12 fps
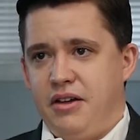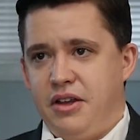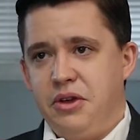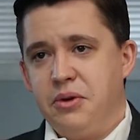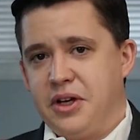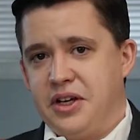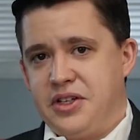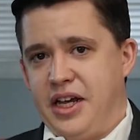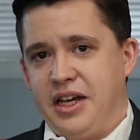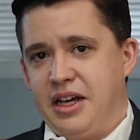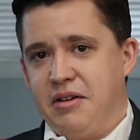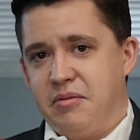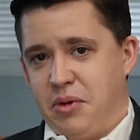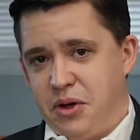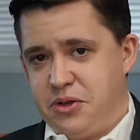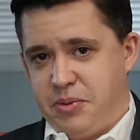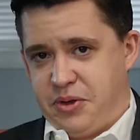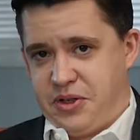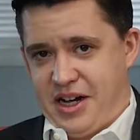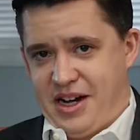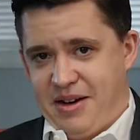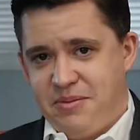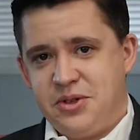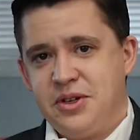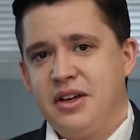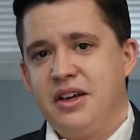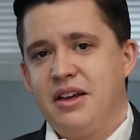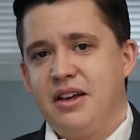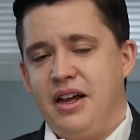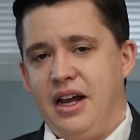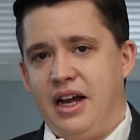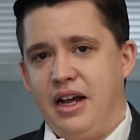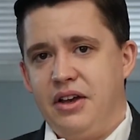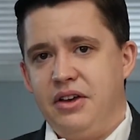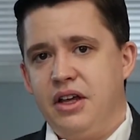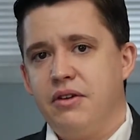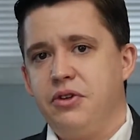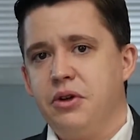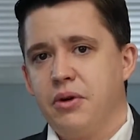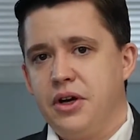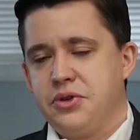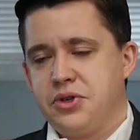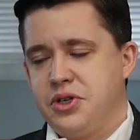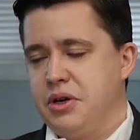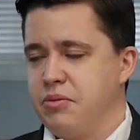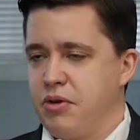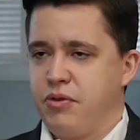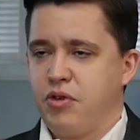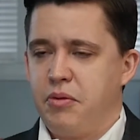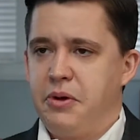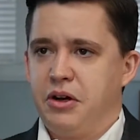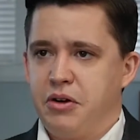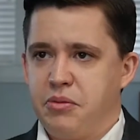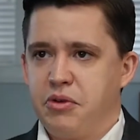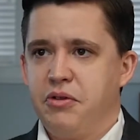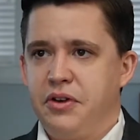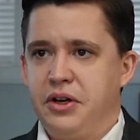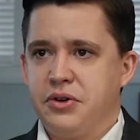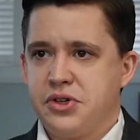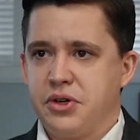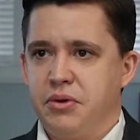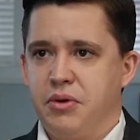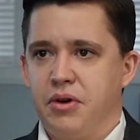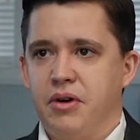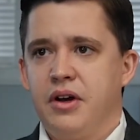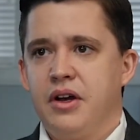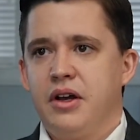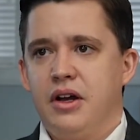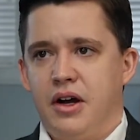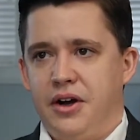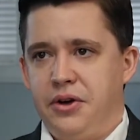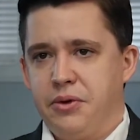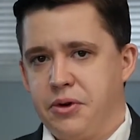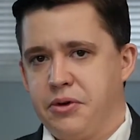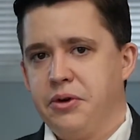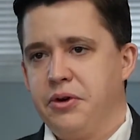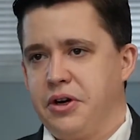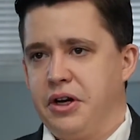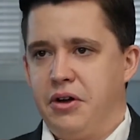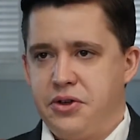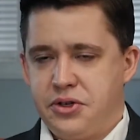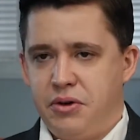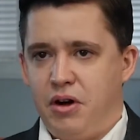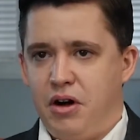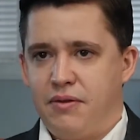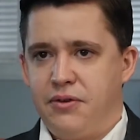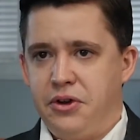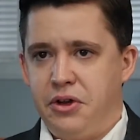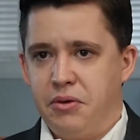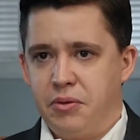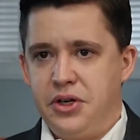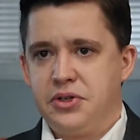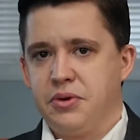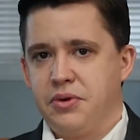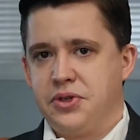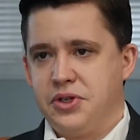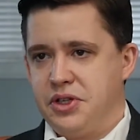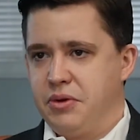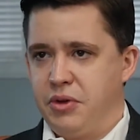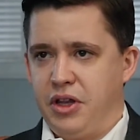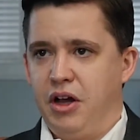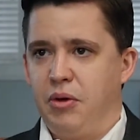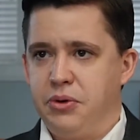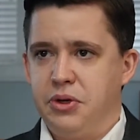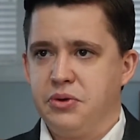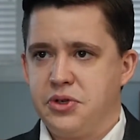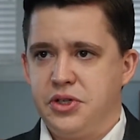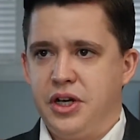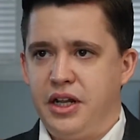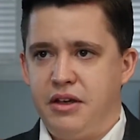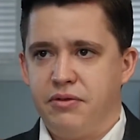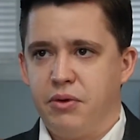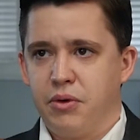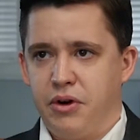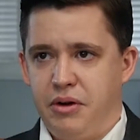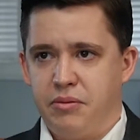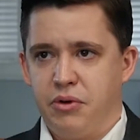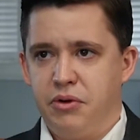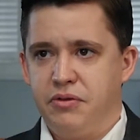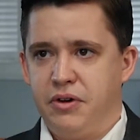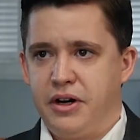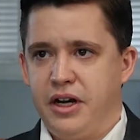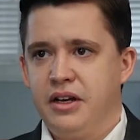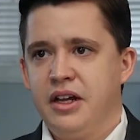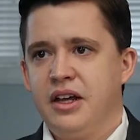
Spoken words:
You can take it multiple times, and if you're interested in performing or improving your score, your recruiter can also offer you resources that will help you study for and improve on it.